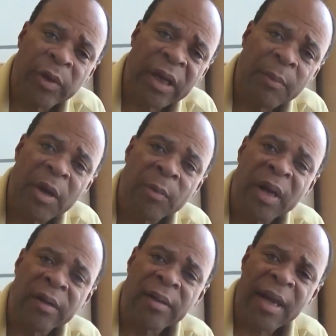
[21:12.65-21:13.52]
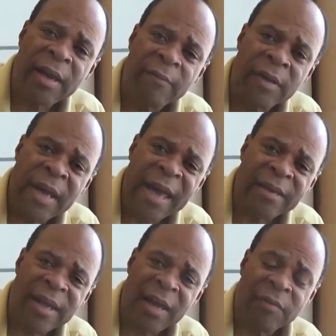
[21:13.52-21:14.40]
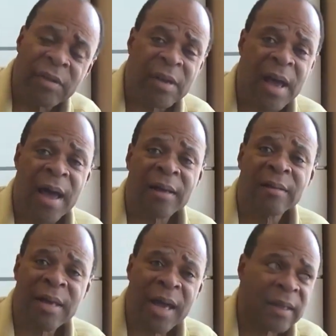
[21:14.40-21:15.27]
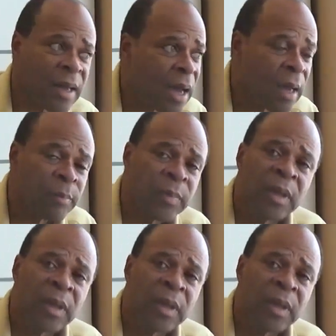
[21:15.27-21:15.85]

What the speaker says: Email me at david@daviddoc.com.